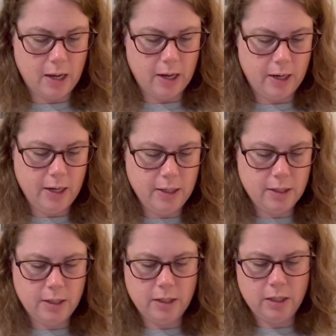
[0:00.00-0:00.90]
on
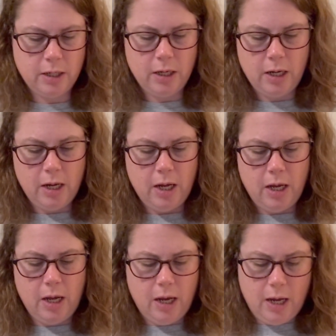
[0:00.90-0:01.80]
it.
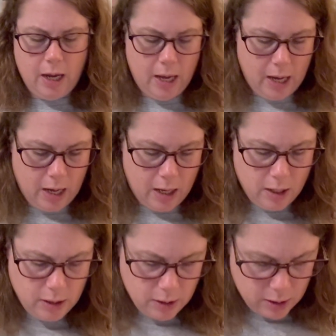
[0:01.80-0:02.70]

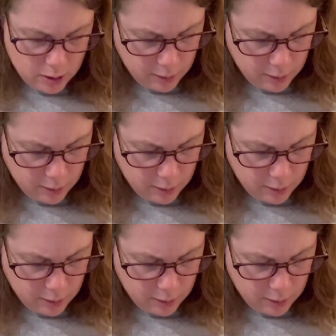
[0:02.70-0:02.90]
And